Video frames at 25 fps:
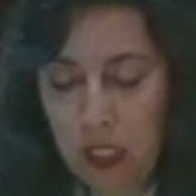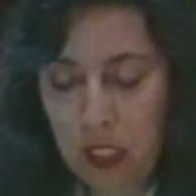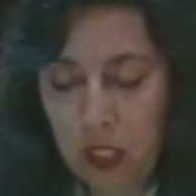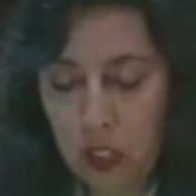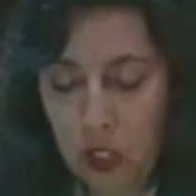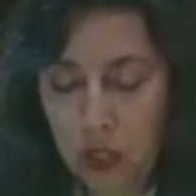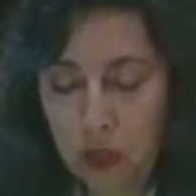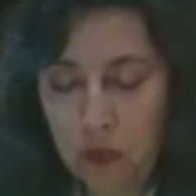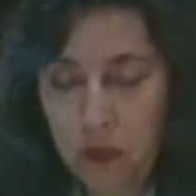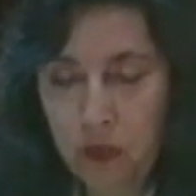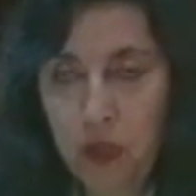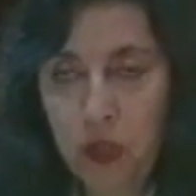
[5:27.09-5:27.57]

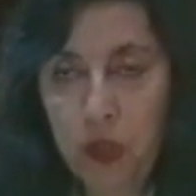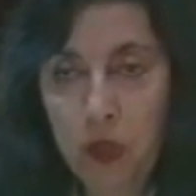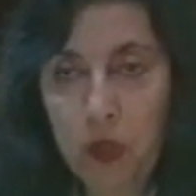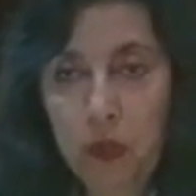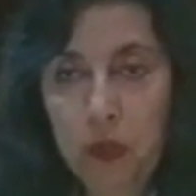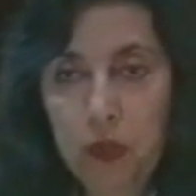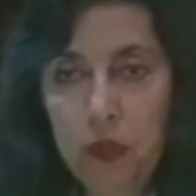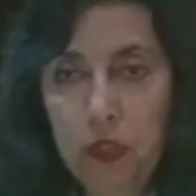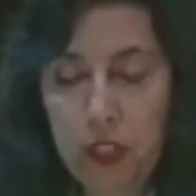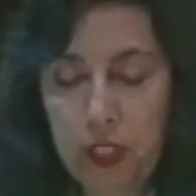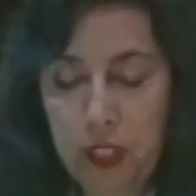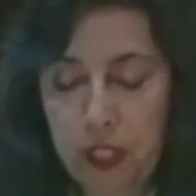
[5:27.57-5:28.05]

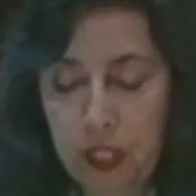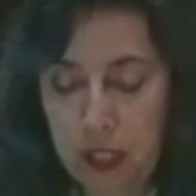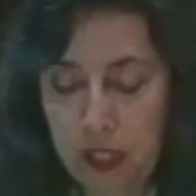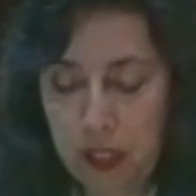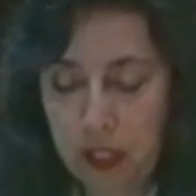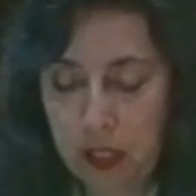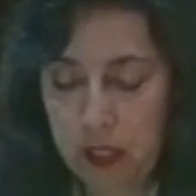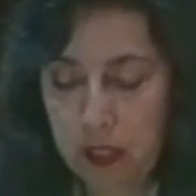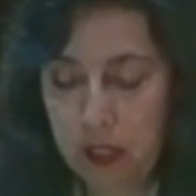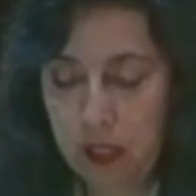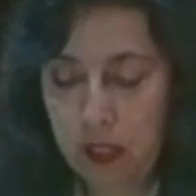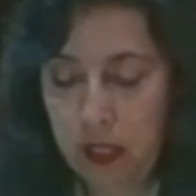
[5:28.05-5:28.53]
confused,
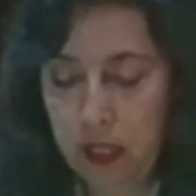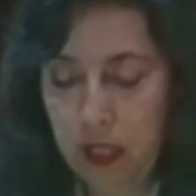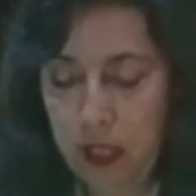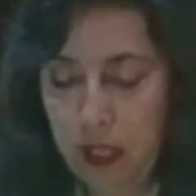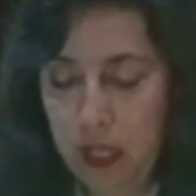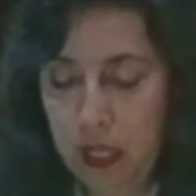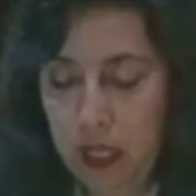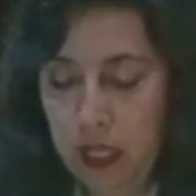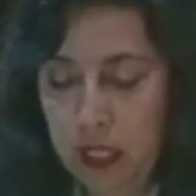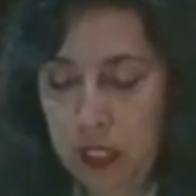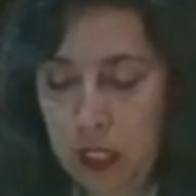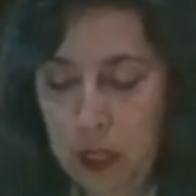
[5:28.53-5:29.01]

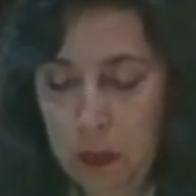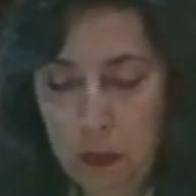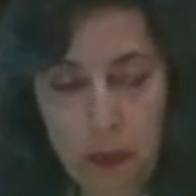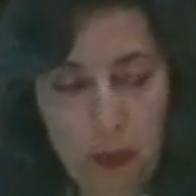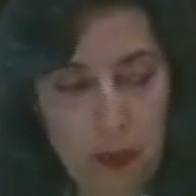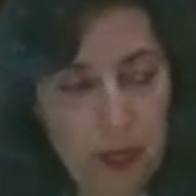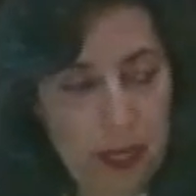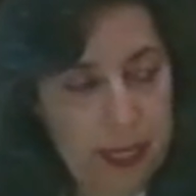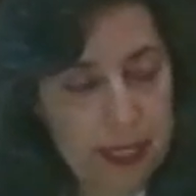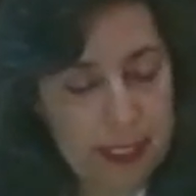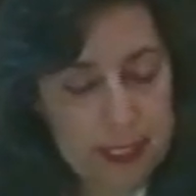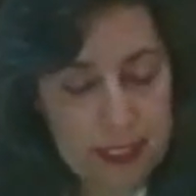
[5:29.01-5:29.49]

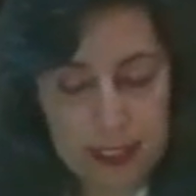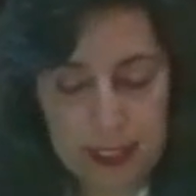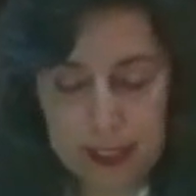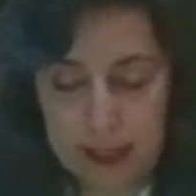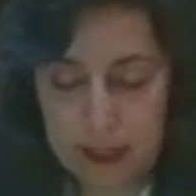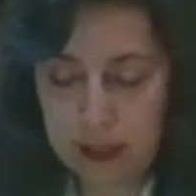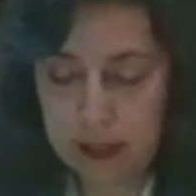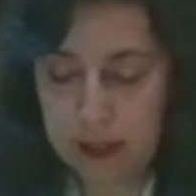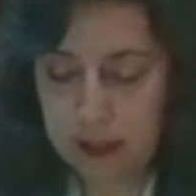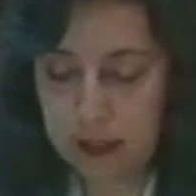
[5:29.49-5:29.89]
depressed,